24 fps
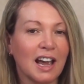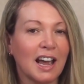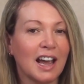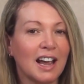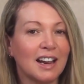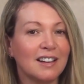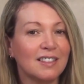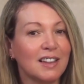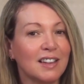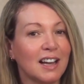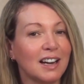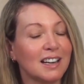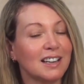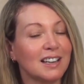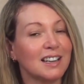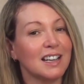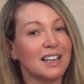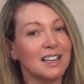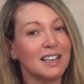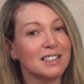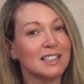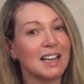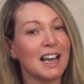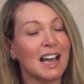and that it
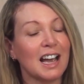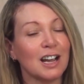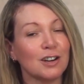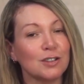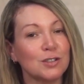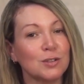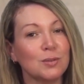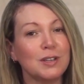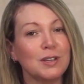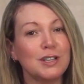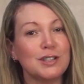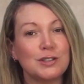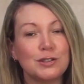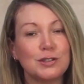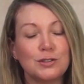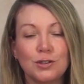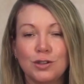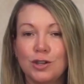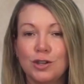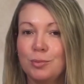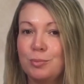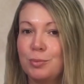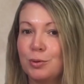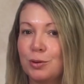is actually
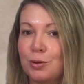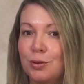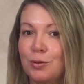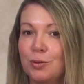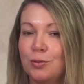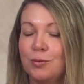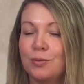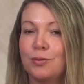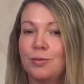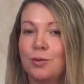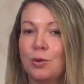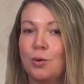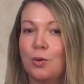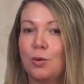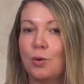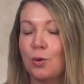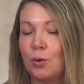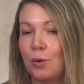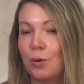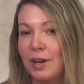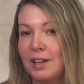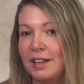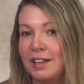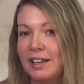suitable for
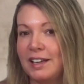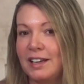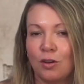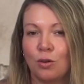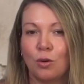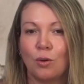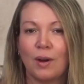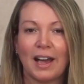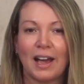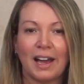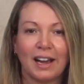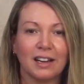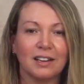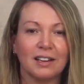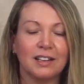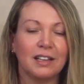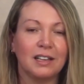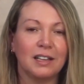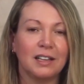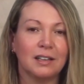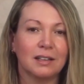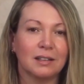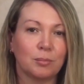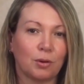oily or
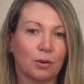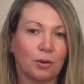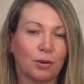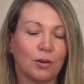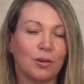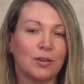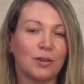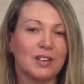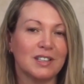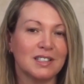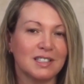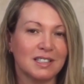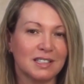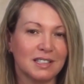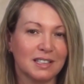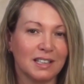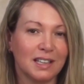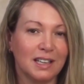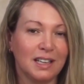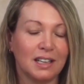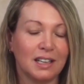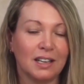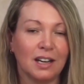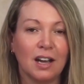acne-prone
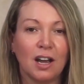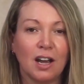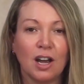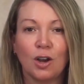skin,